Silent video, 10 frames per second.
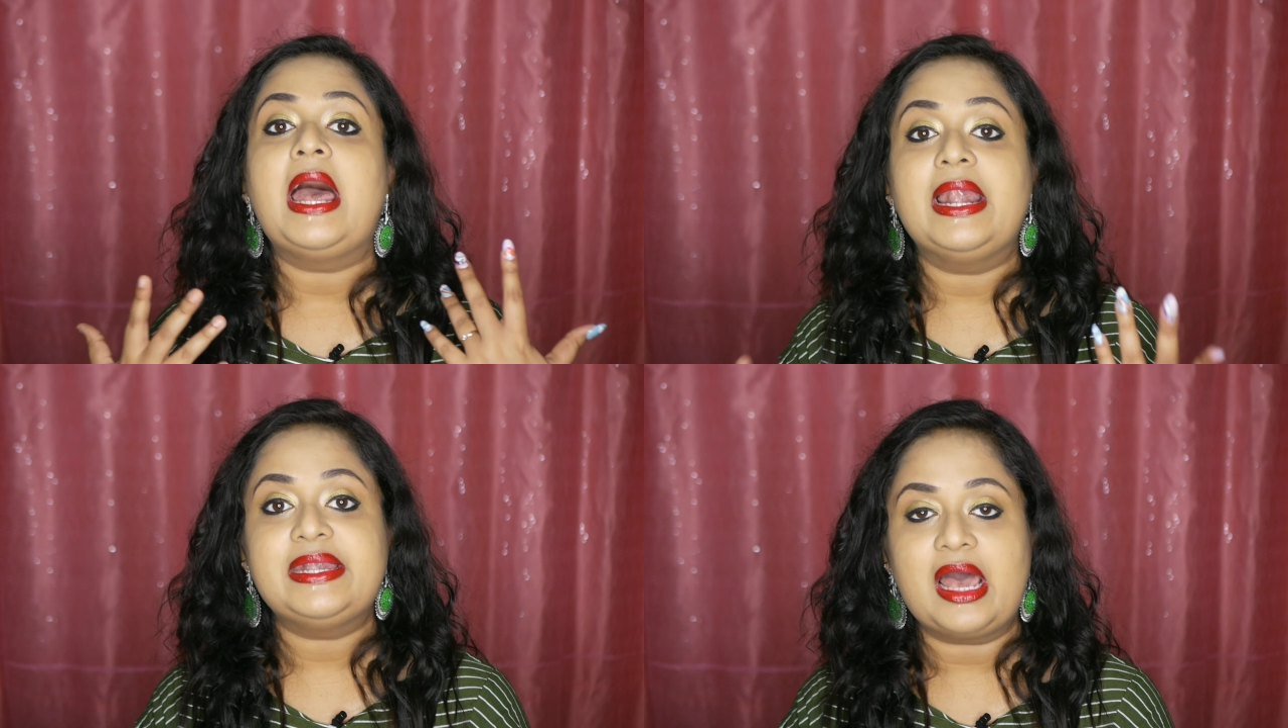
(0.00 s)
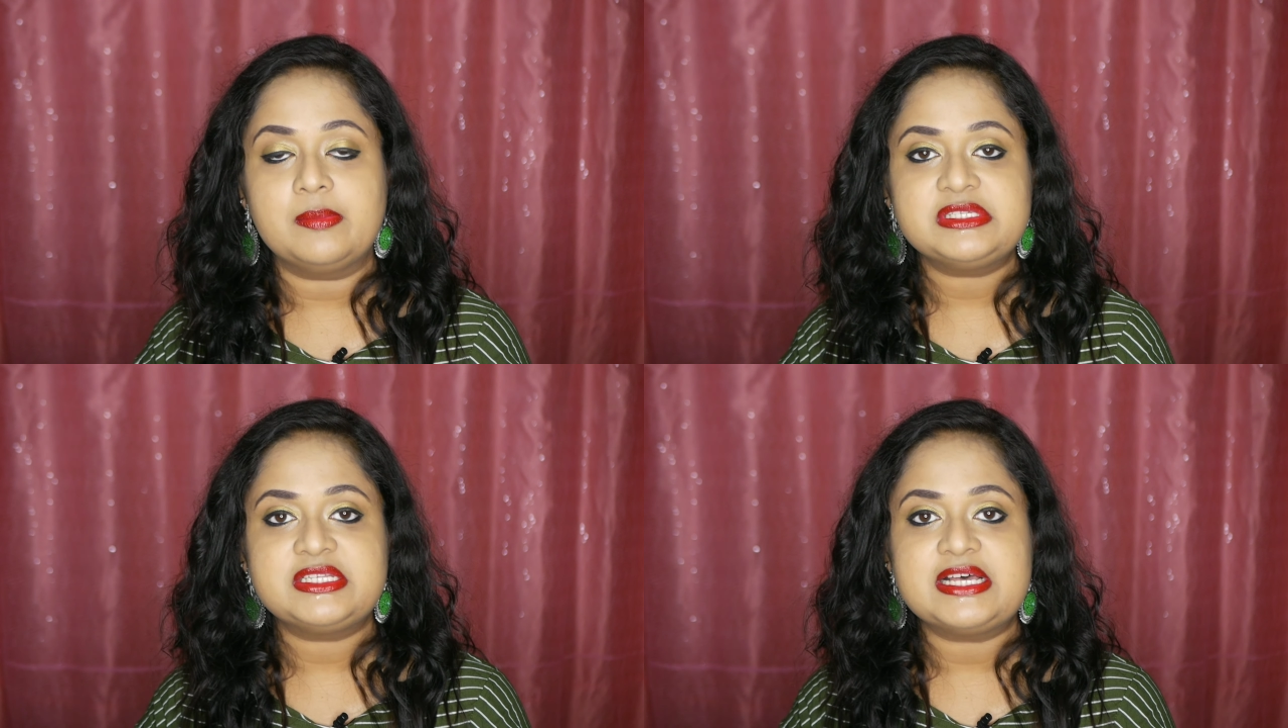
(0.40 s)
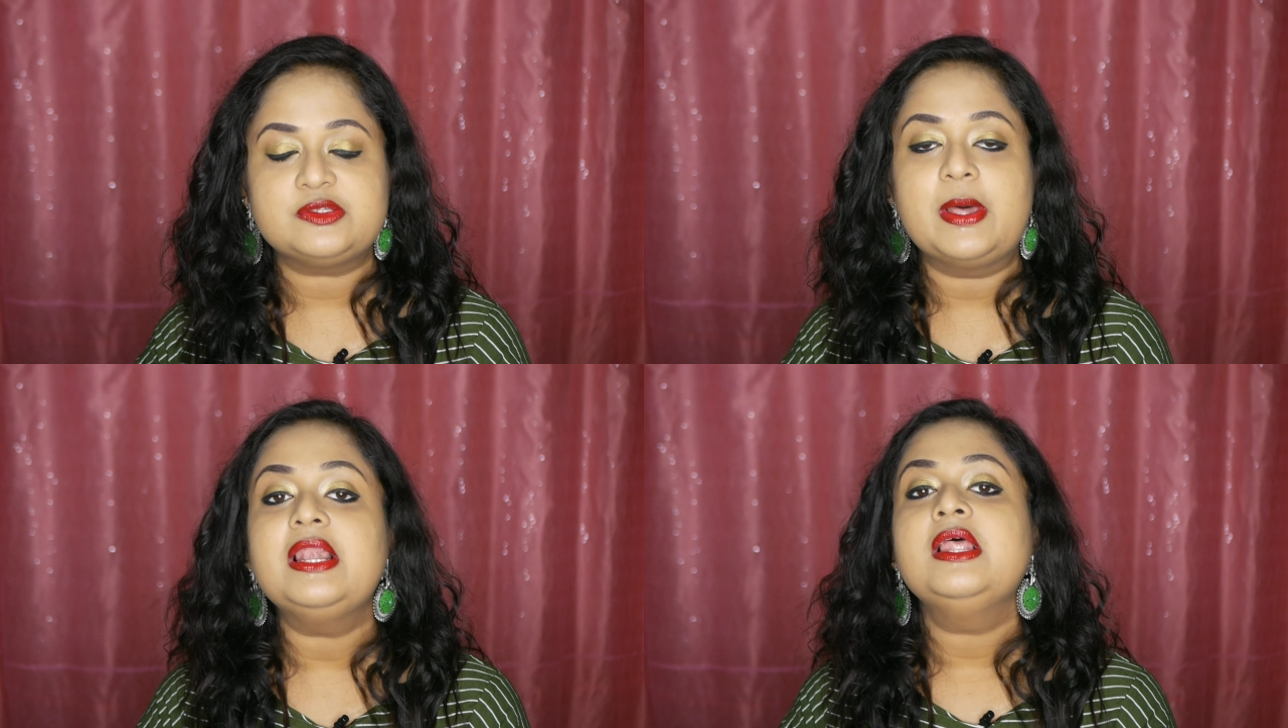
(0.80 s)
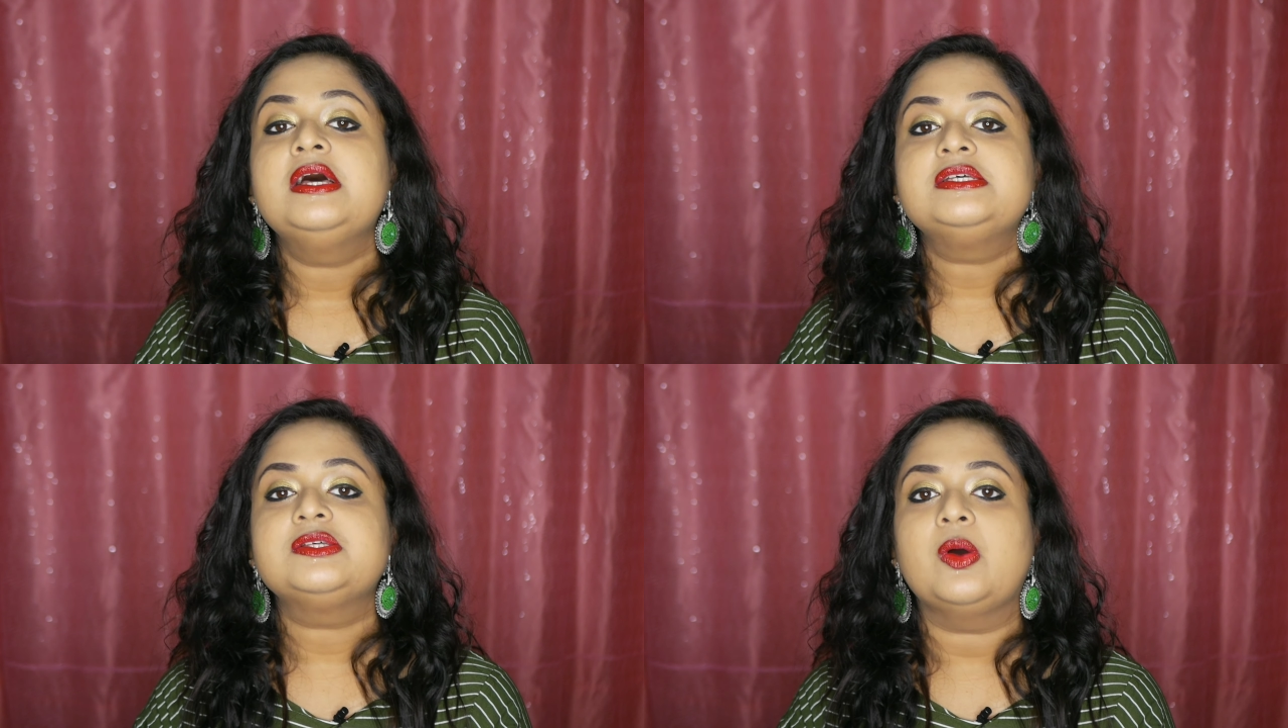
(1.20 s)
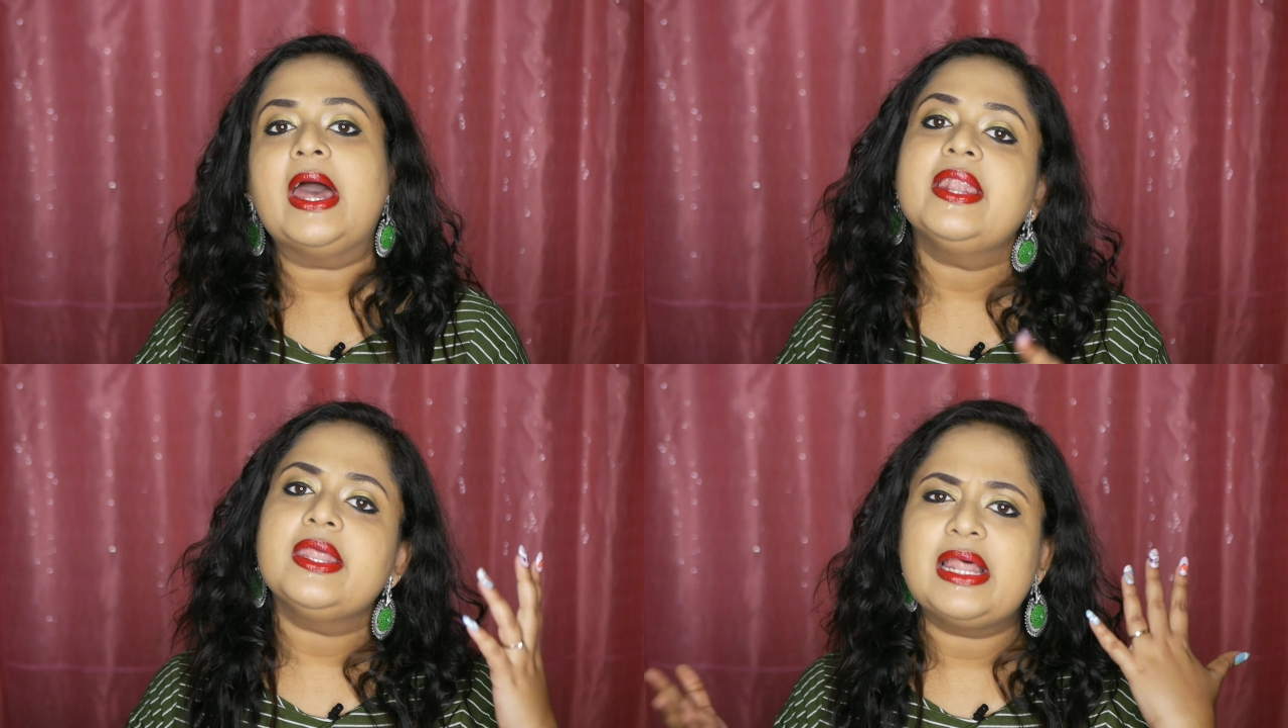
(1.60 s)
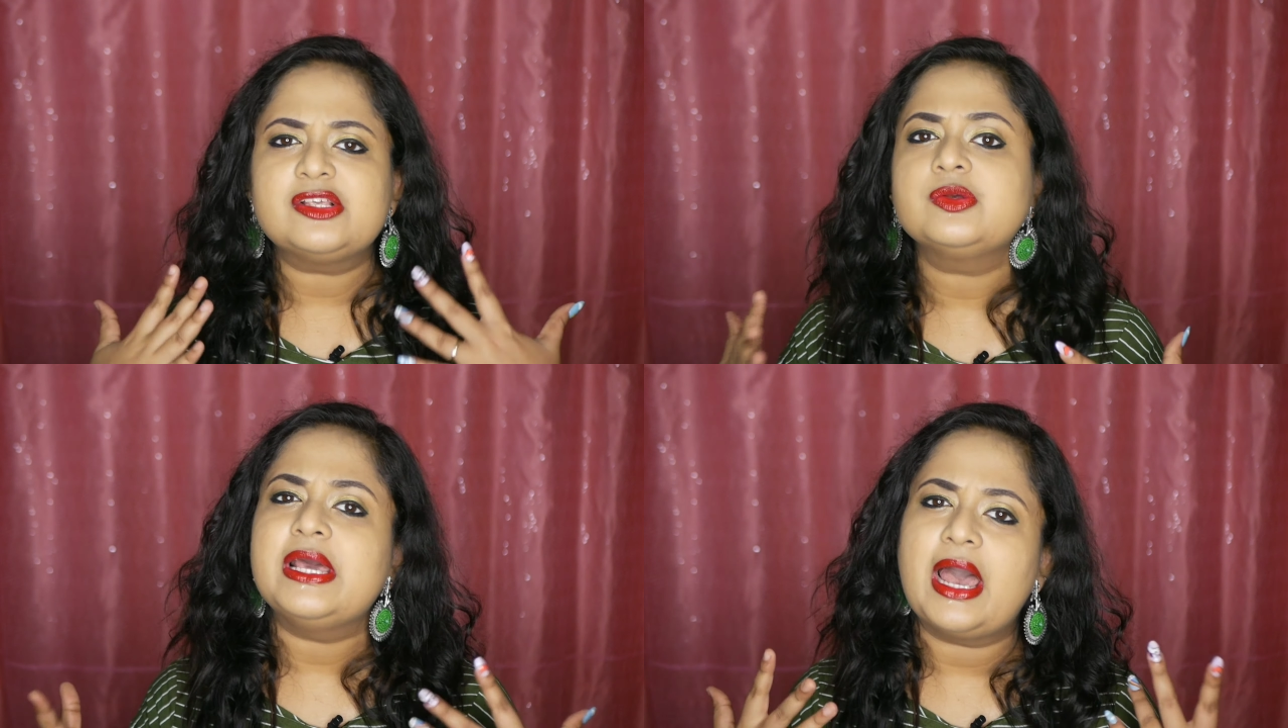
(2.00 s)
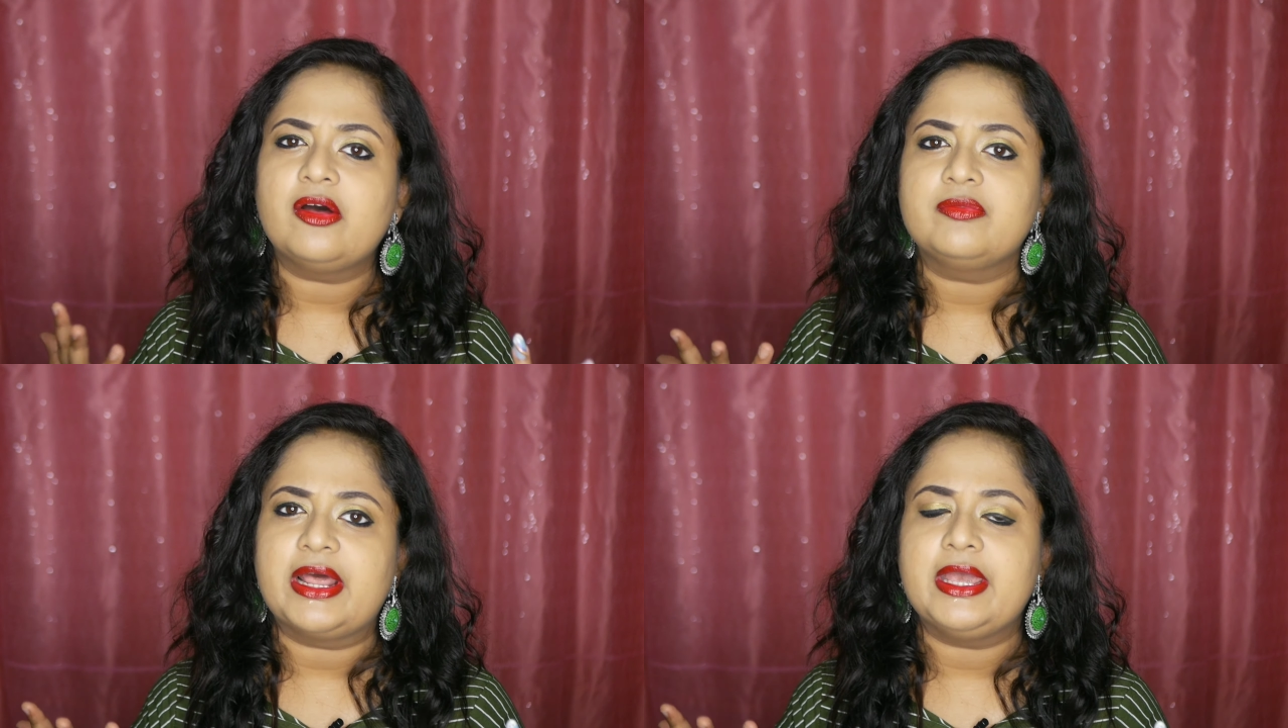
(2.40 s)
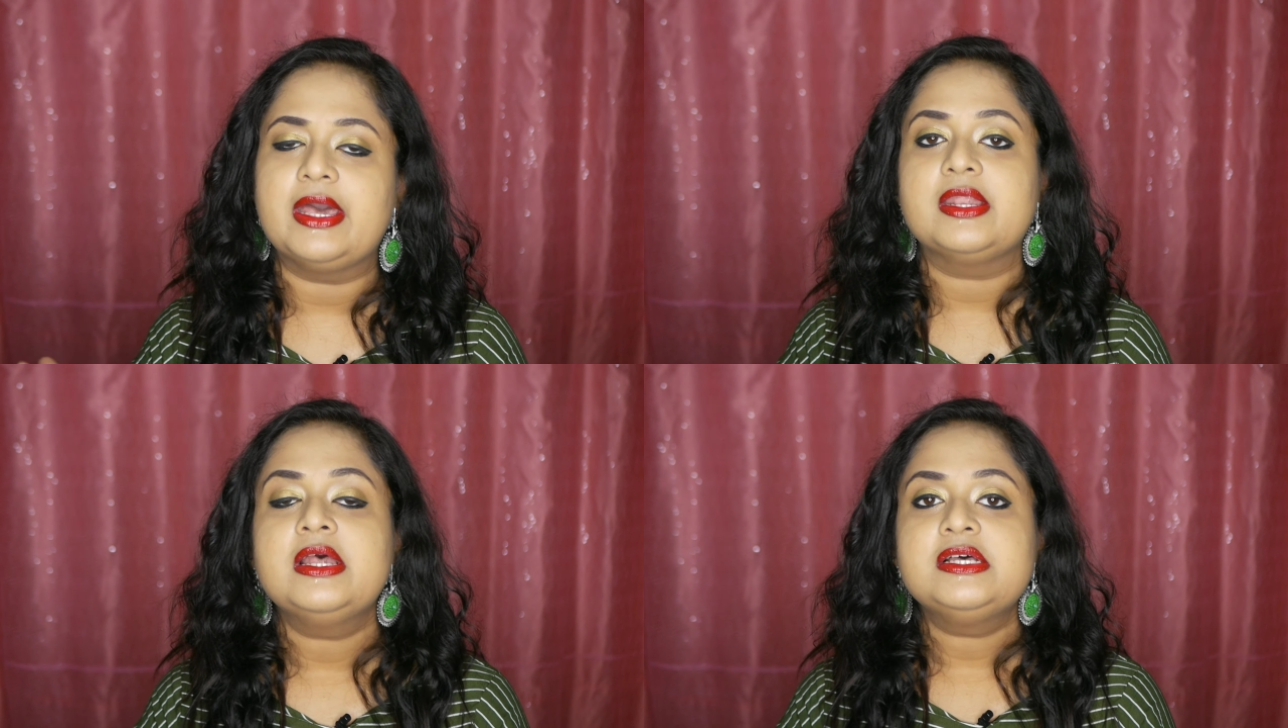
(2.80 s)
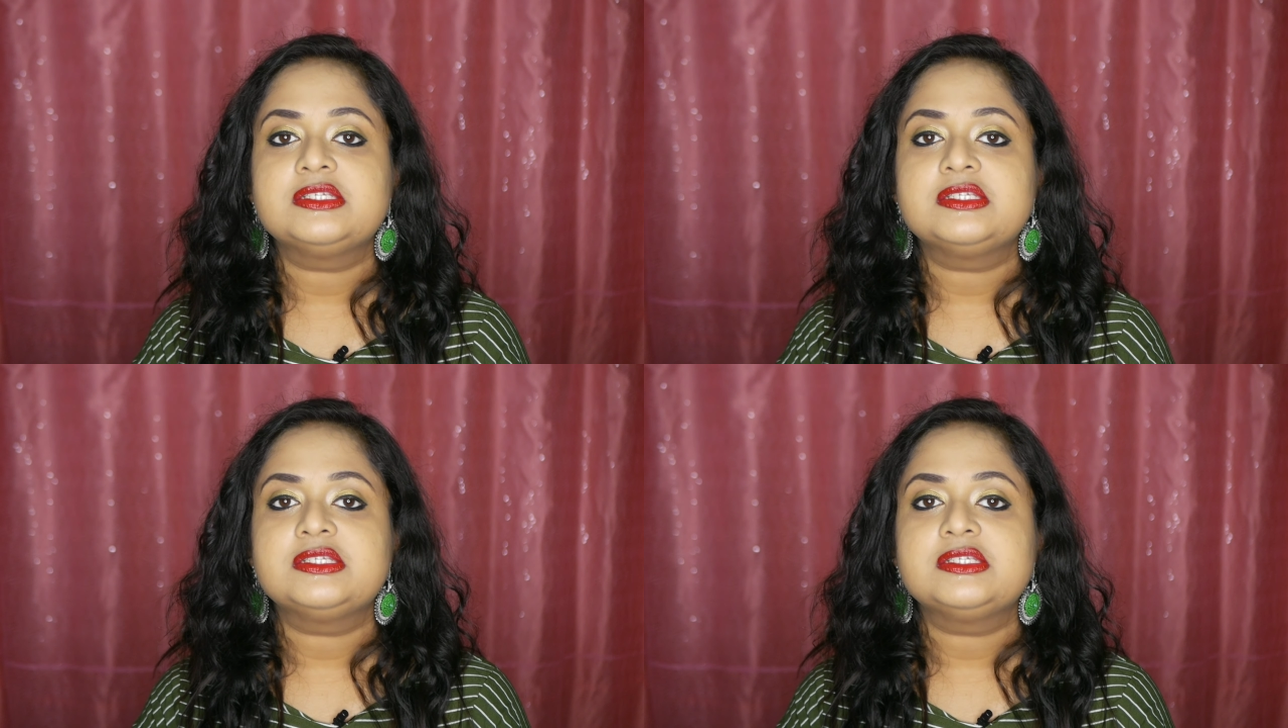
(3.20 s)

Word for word: and damaged as well. So, and I naturally have dry hair.